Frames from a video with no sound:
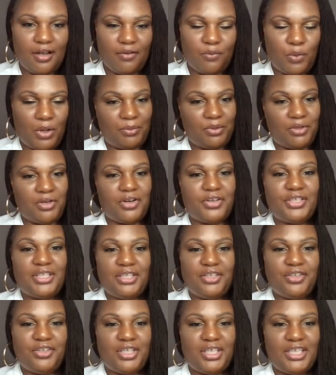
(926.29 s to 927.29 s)
webinar
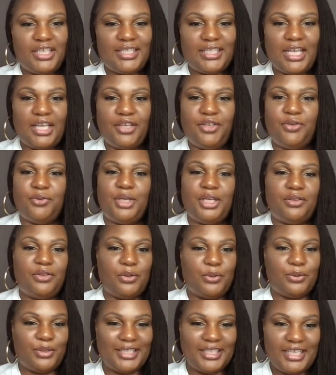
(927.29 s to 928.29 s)
series, and you'll get
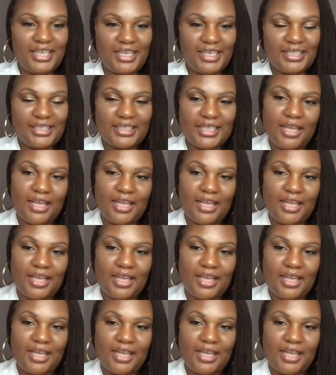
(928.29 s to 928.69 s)
those links.